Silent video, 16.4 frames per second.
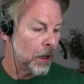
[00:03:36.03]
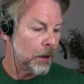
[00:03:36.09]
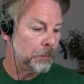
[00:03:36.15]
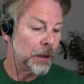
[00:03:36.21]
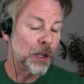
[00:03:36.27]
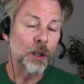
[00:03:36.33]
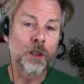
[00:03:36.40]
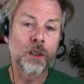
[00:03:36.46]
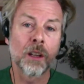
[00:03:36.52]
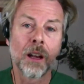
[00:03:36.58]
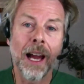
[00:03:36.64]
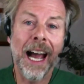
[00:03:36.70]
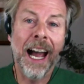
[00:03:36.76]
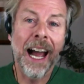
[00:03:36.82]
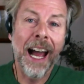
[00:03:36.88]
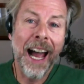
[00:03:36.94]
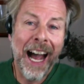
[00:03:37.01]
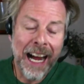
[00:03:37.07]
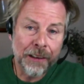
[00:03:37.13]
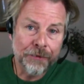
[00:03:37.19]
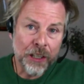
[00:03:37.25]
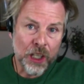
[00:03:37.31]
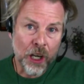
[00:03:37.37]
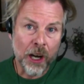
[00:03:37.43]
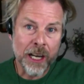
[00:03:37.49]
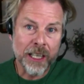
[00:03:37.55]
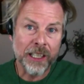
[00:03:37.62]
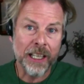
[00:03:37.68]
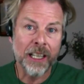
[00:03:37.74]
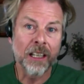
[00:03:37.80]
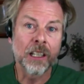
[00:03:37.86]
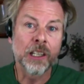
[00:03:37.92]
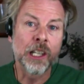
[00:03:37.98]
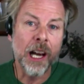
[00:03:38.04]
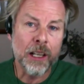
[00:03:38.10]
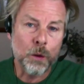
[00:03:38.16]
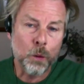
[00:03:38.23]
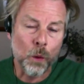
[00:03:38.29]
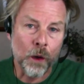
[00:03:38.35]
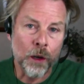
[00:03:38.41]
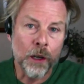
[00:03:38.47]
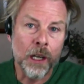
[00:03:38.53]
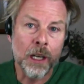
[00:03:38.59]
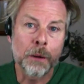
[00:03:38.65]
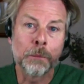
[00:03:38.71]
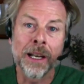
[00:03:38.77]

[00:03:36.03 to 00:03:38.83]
because advertising does work,